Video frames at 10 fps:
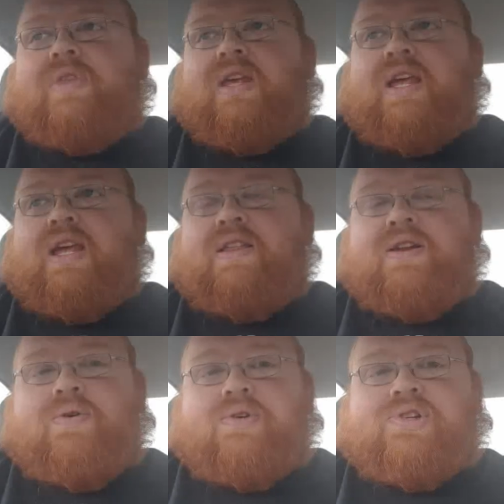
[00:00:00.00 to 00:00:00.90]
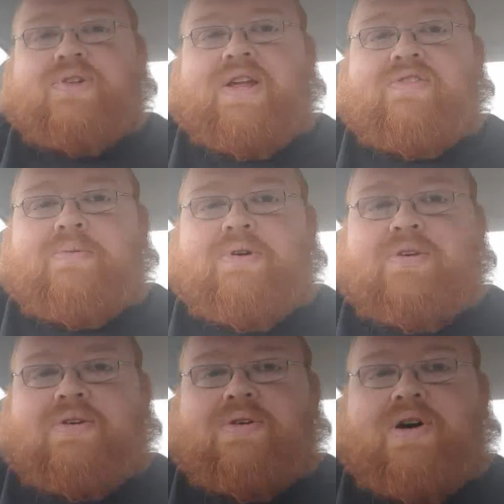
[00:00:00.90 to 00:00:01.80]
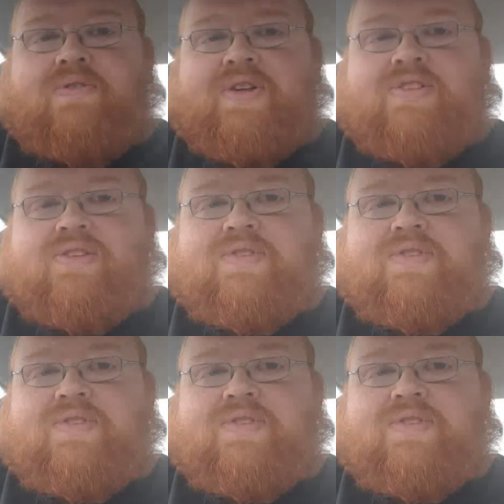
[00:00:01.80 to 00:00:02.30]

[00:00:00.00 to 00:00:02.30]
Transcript: And then, of course, they have some other offensive